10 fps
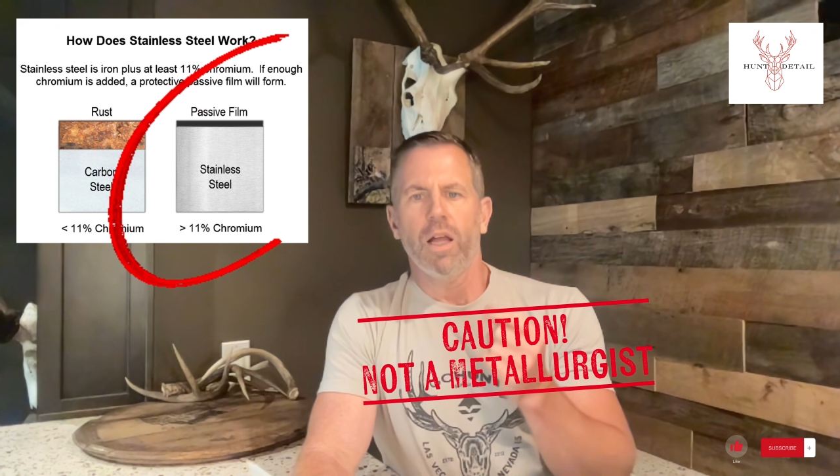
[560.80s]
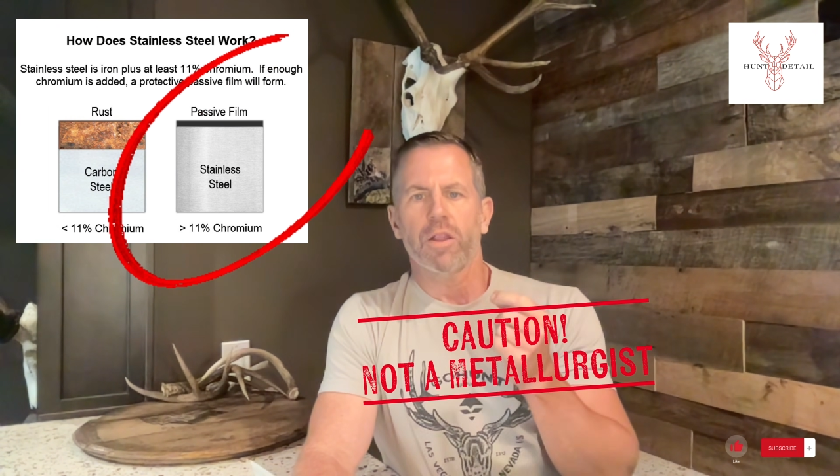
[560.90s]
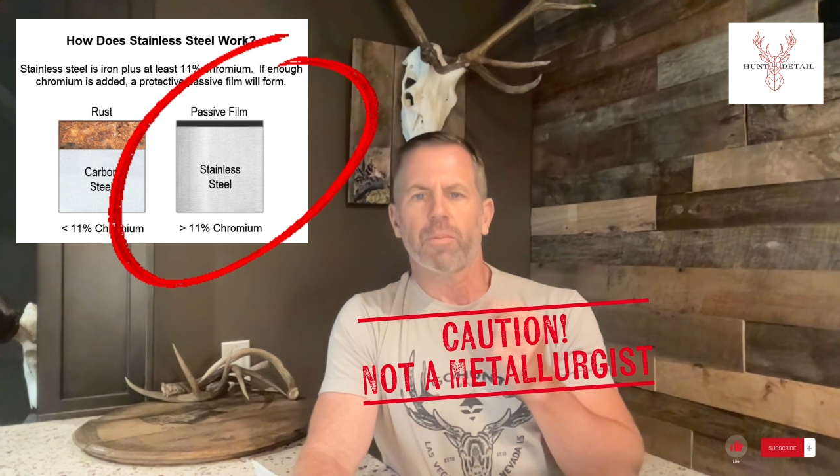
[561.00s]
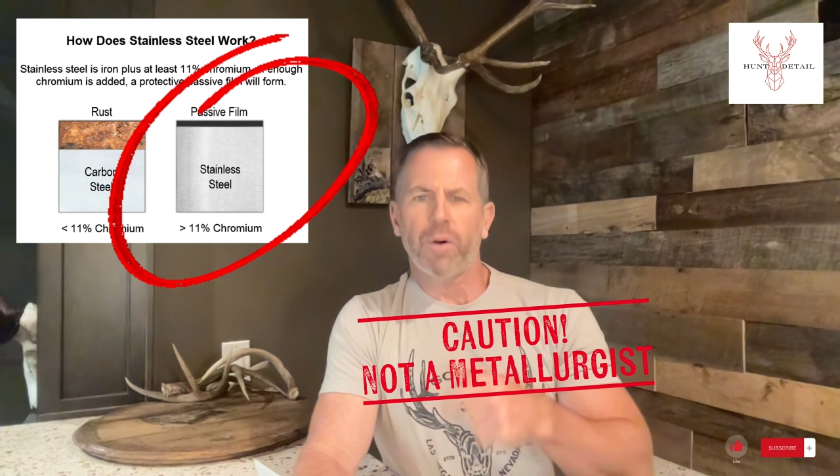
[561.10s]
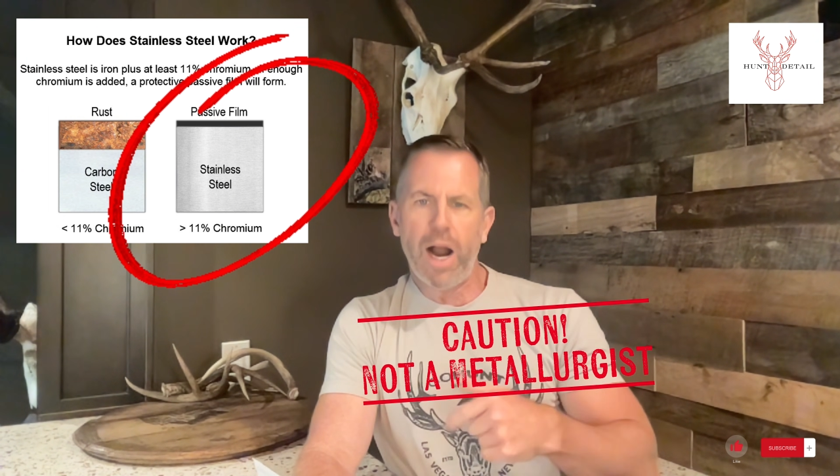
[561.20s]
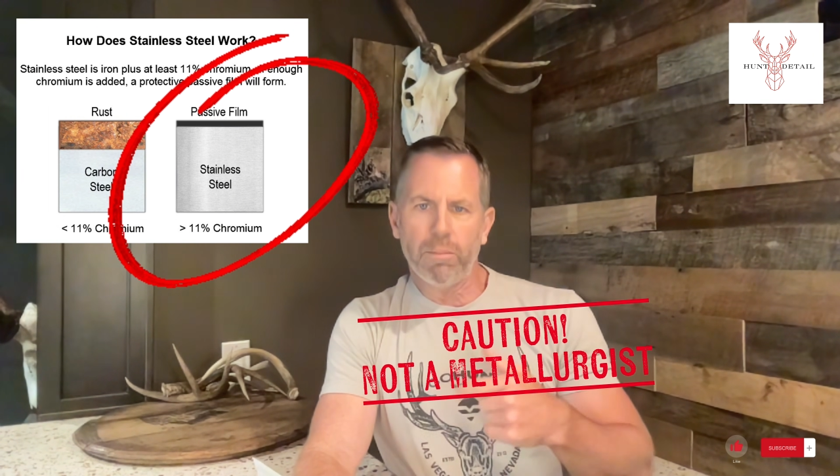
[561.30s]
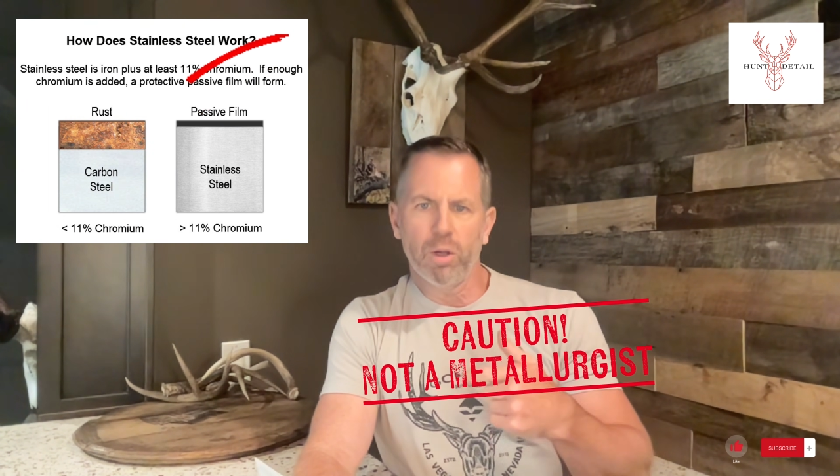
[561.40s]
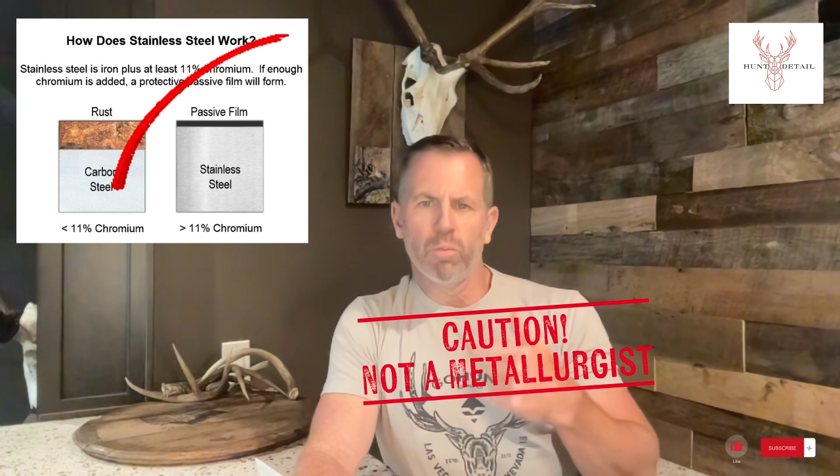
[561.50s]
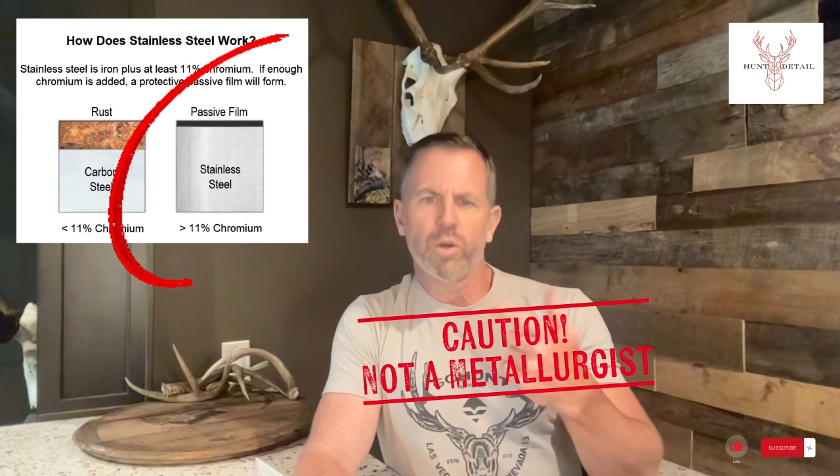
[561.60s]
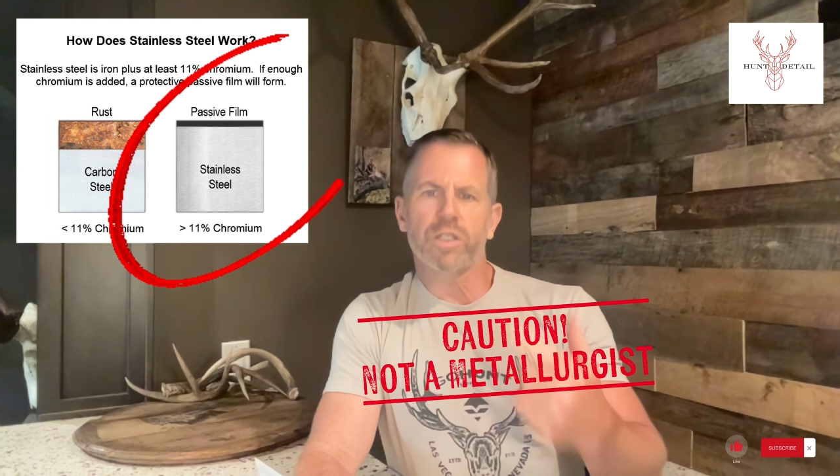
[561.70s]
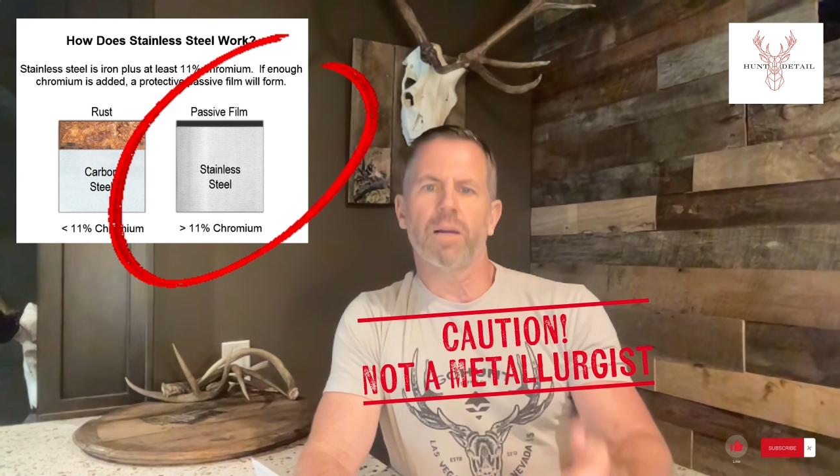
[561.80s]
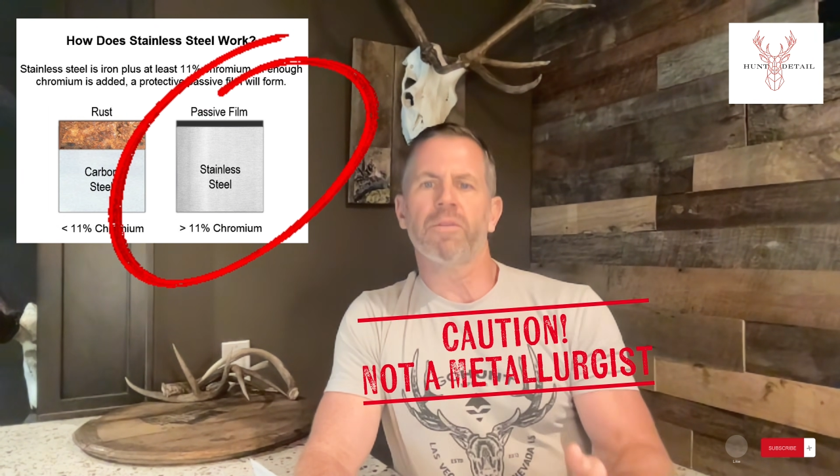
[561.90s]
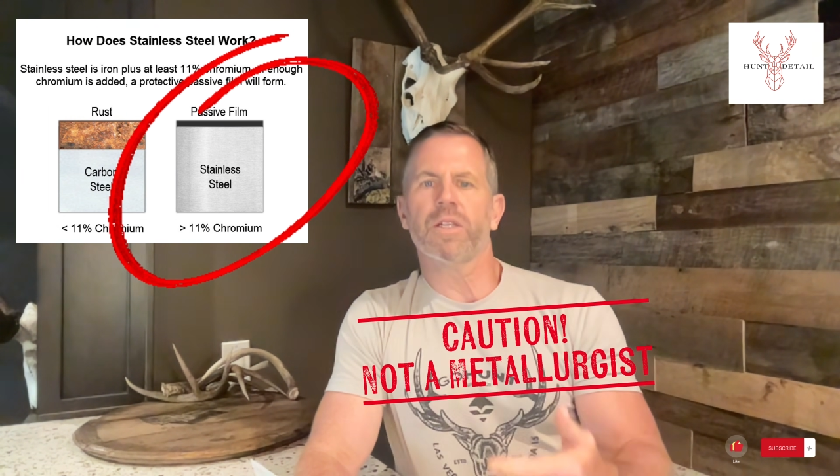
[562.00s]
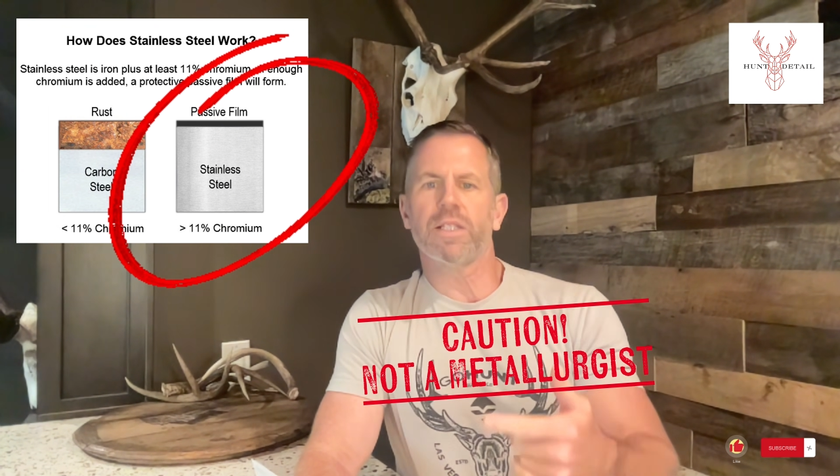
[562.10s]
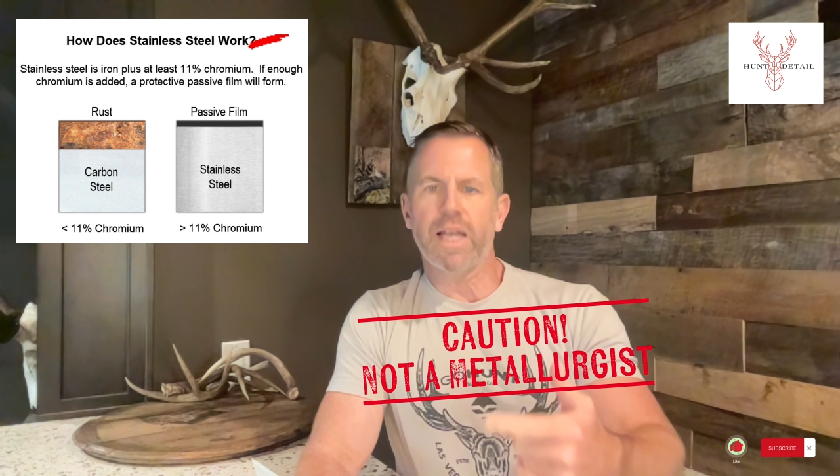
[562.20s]
The problem with some
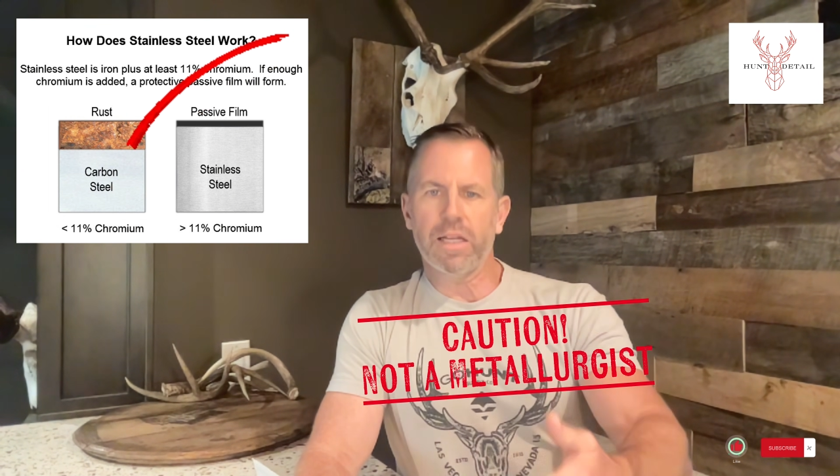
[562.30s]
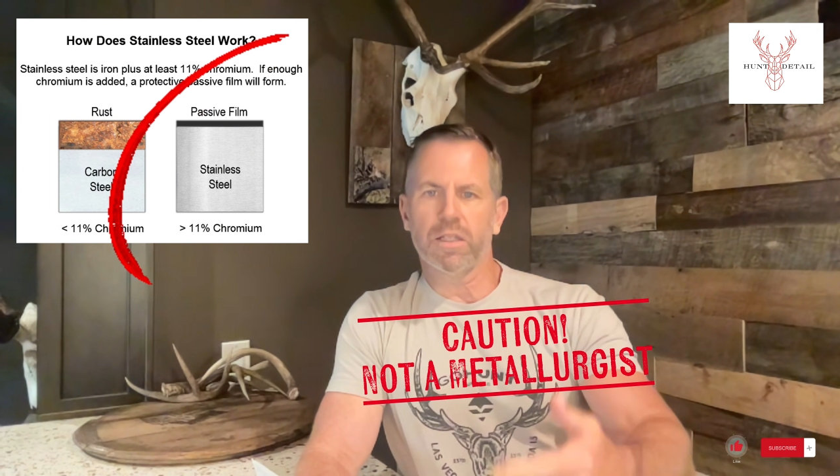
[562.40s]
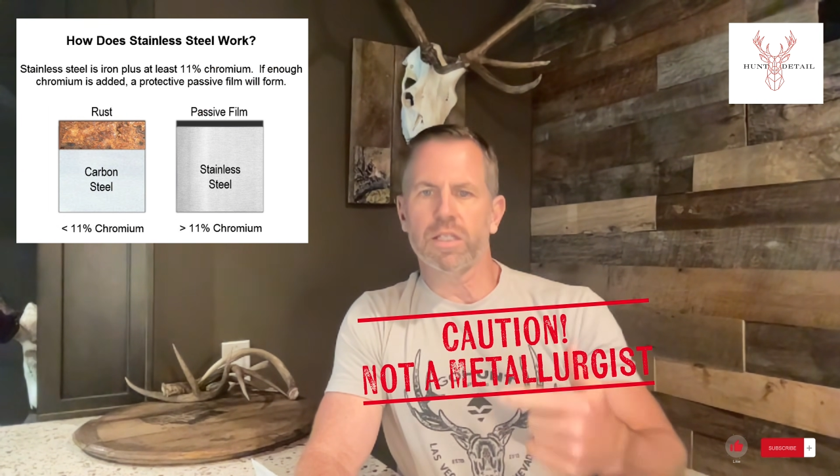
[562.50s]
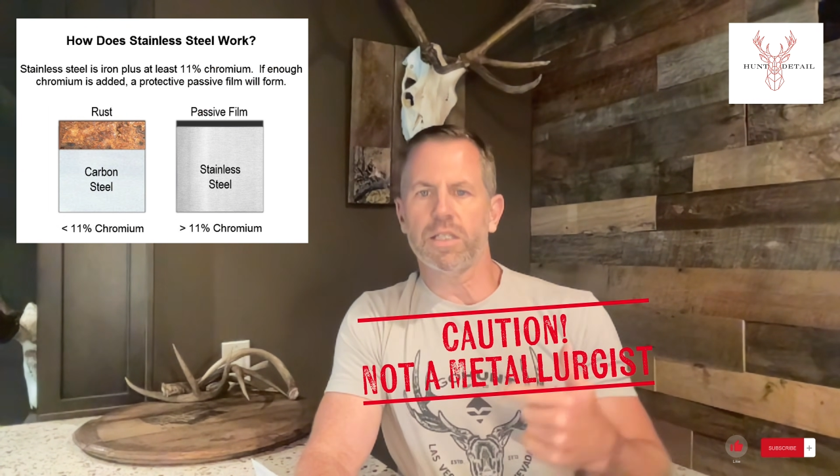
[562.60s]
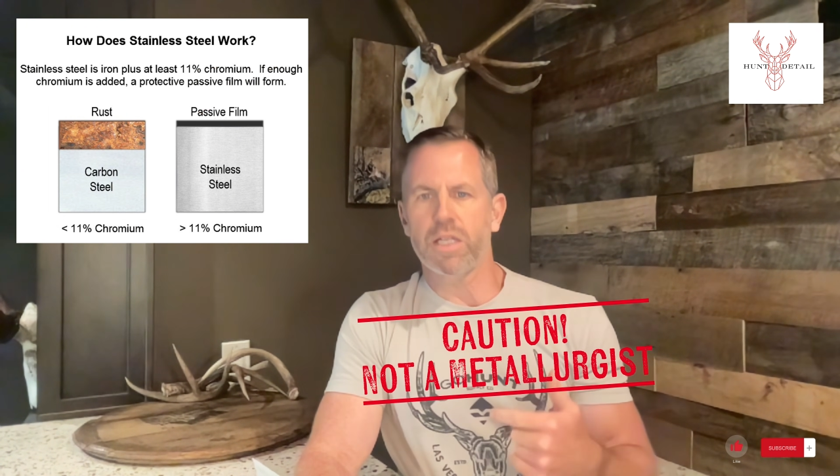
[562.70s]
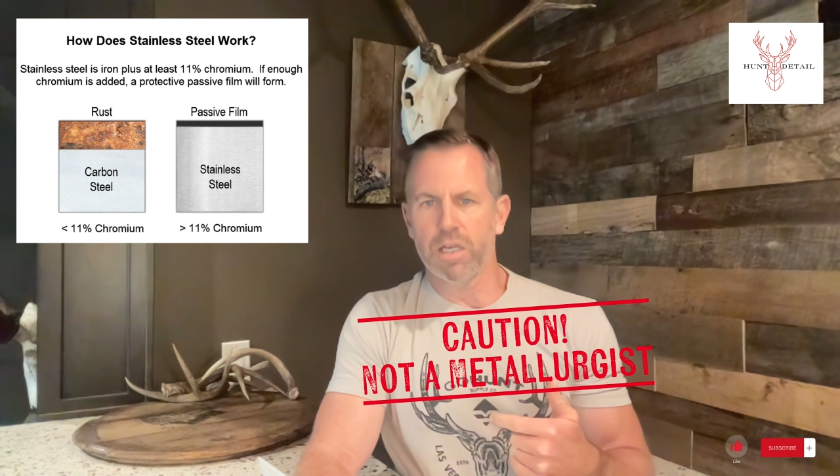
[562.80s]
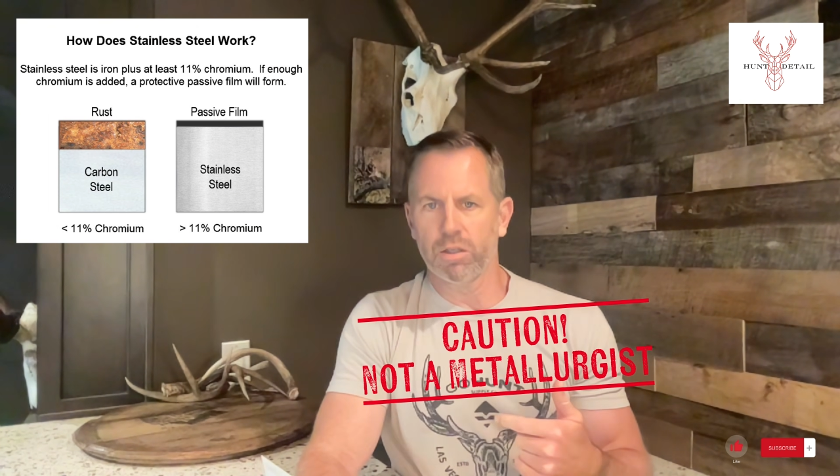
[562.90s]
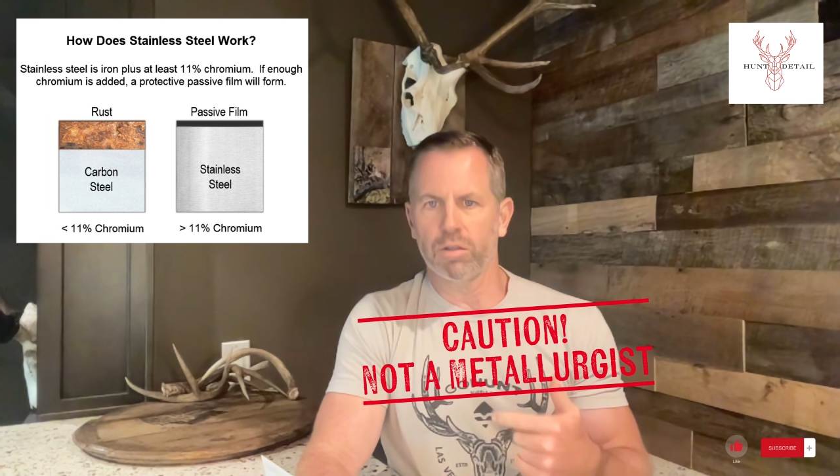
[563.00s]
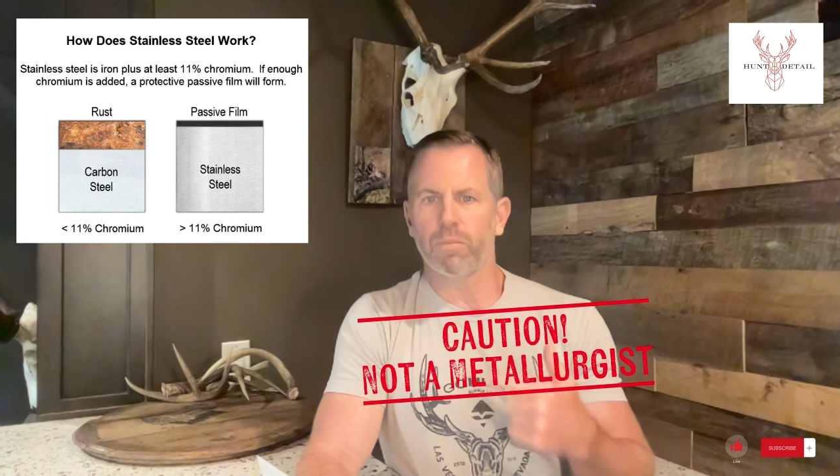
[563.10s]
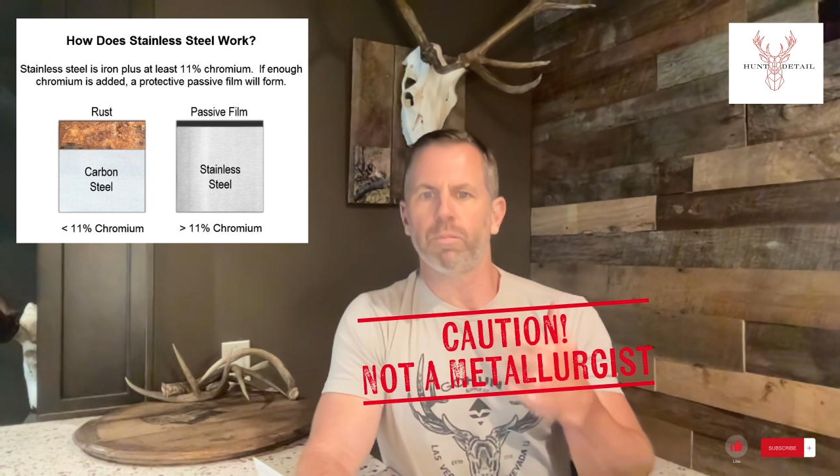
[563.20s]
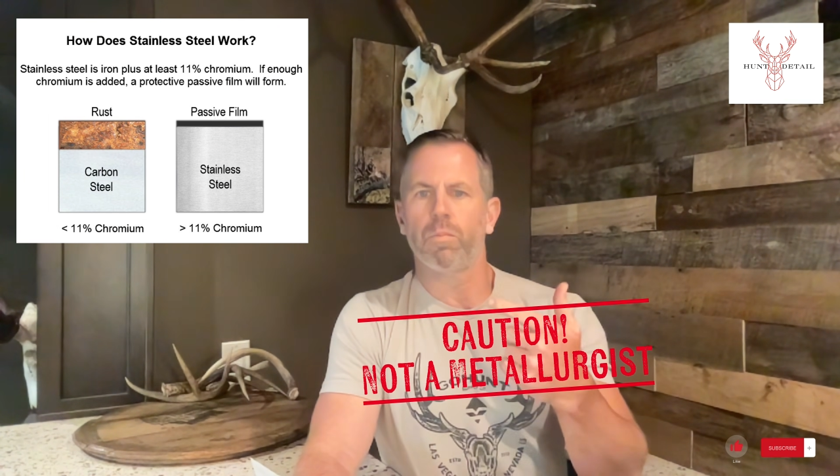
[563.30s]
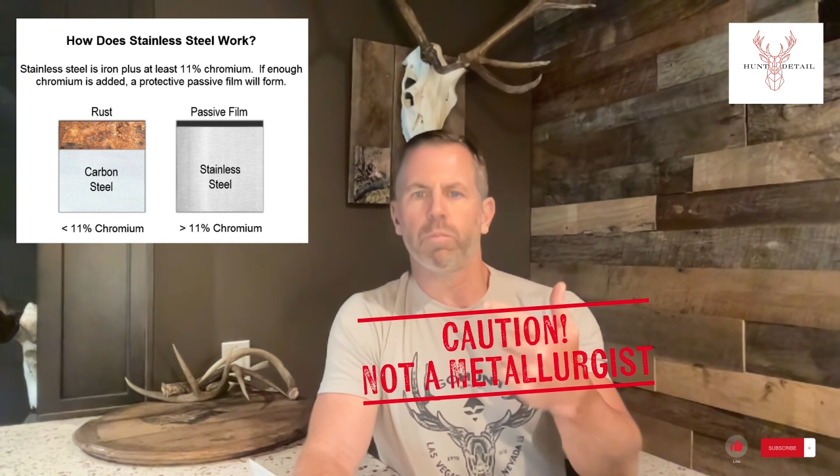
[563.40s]
of the stainless steel